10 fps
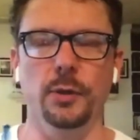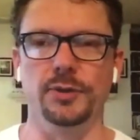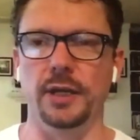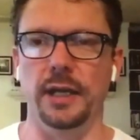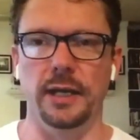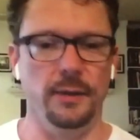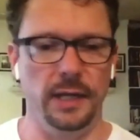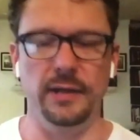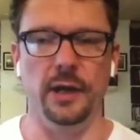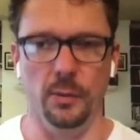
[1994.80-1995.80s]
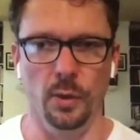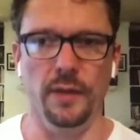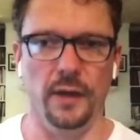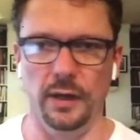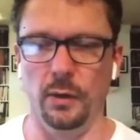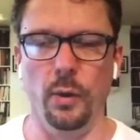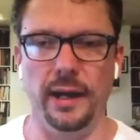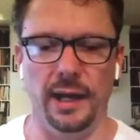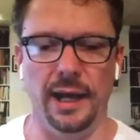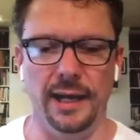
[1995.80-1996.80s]
see in there one of the little white
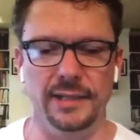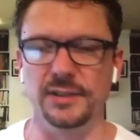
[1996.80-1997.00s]
lies